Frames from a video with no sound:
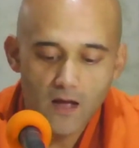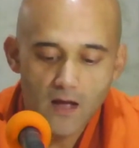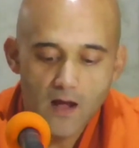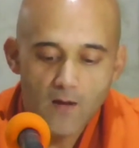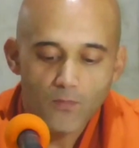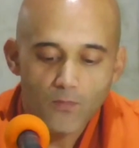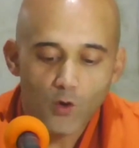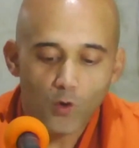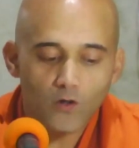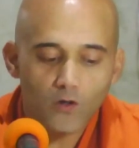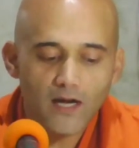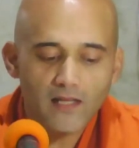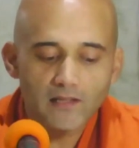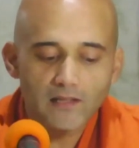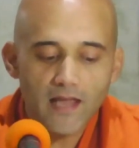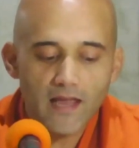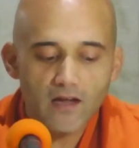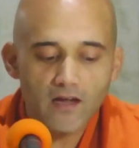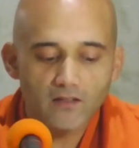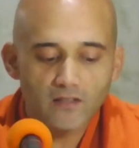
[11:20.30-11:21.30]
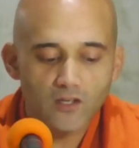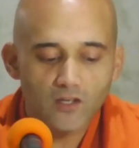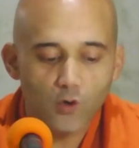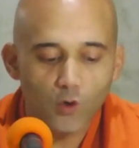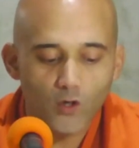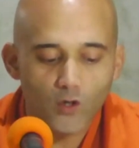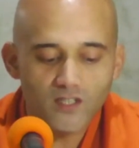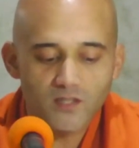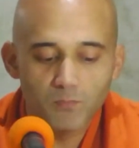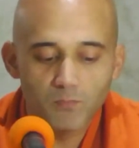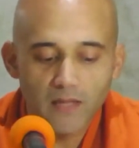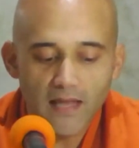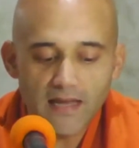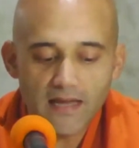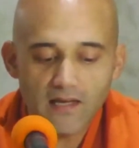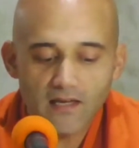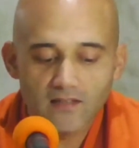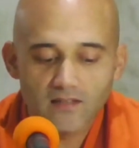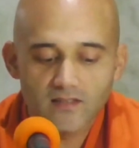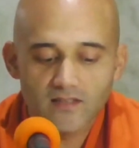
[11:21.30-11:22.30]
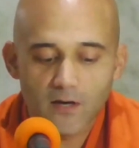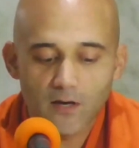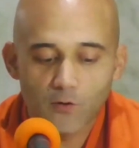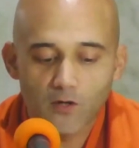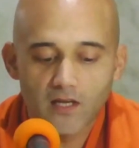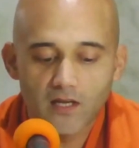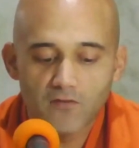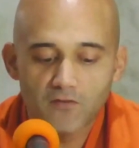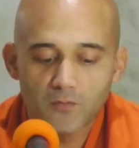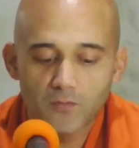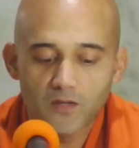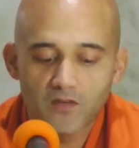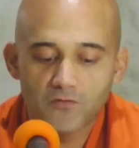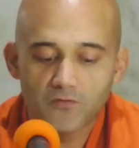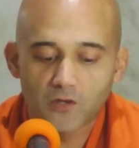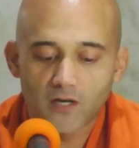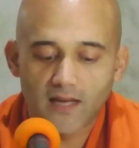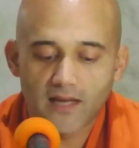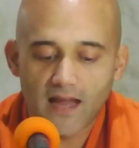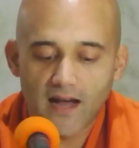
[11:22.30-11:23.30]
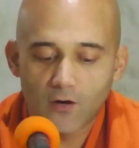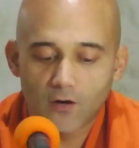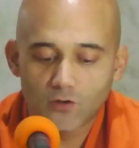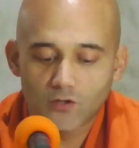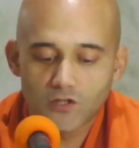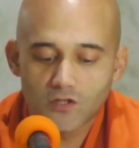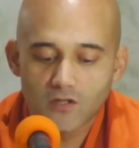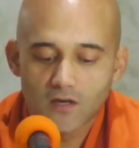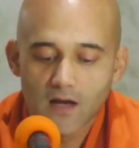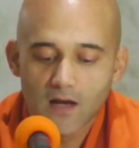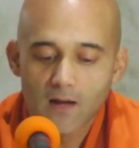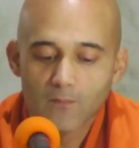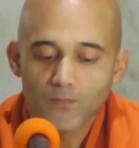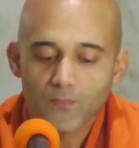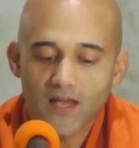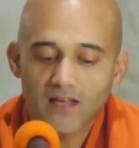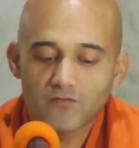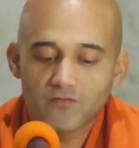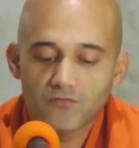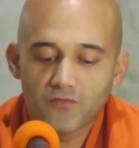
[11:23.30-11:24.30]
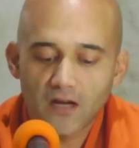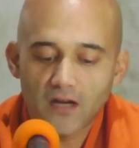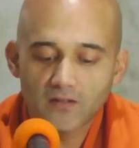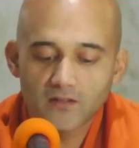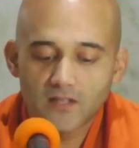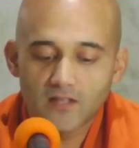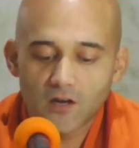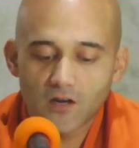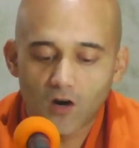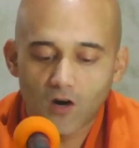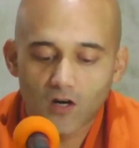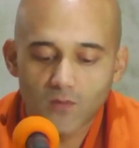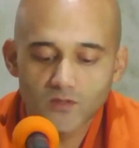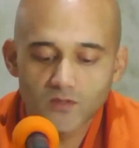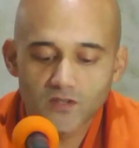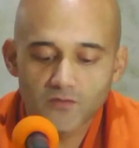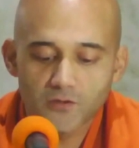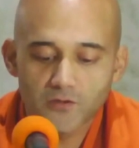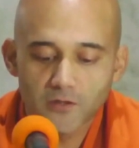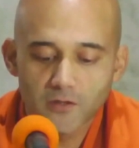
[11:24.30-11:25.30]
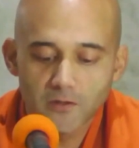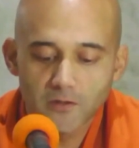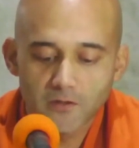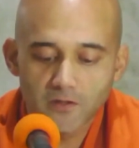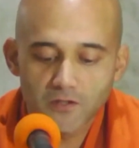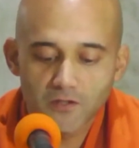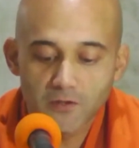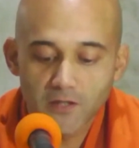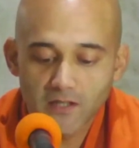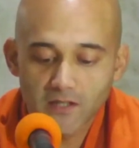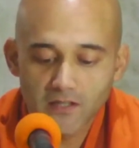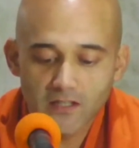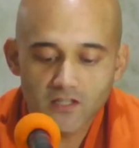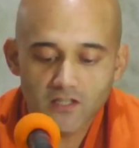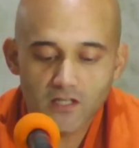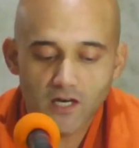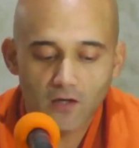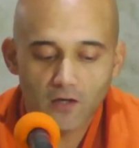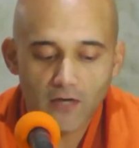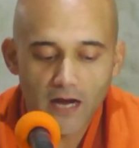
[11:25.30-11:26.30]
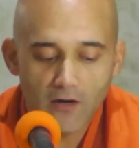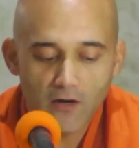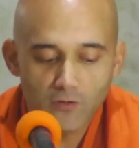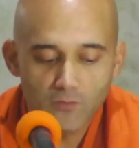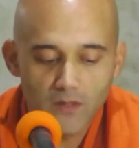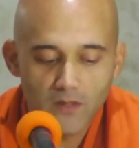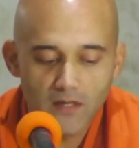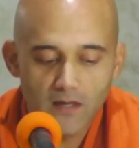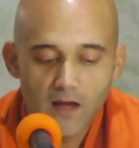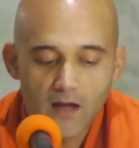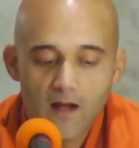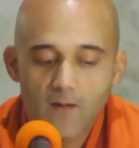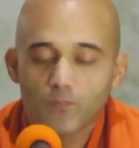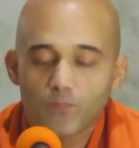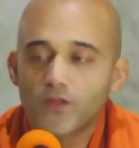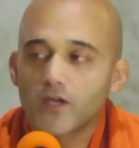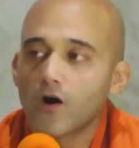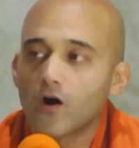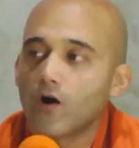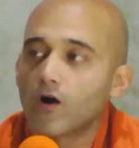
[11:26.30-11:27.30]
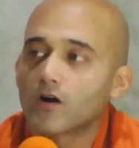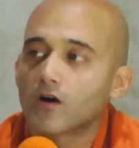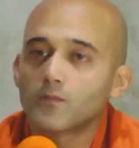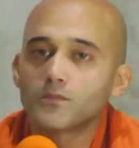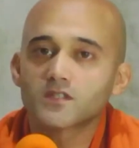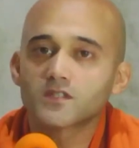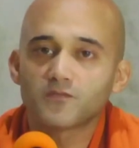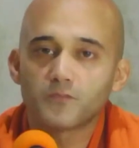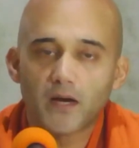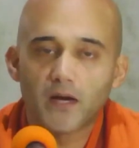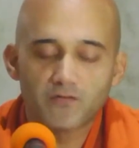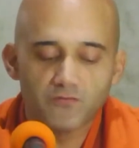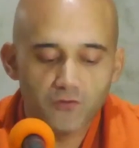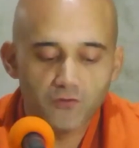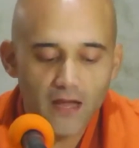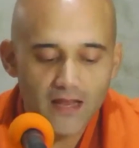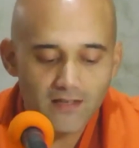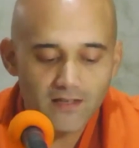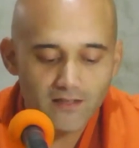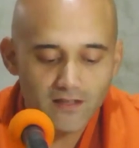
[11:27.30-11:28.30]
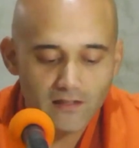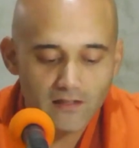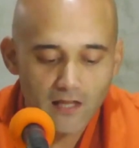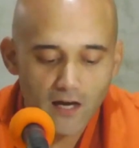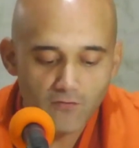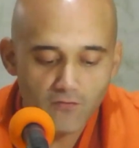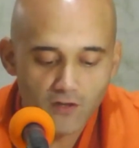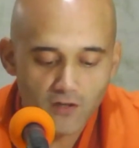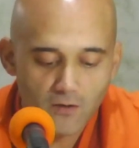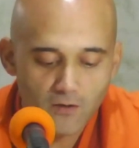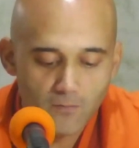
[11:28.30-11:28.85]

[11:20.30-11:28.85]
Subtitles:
Or I lay on the coarse blankets that were given me for a couch and felt the arms of Sri Krishna around me, the arms of my friend and lover.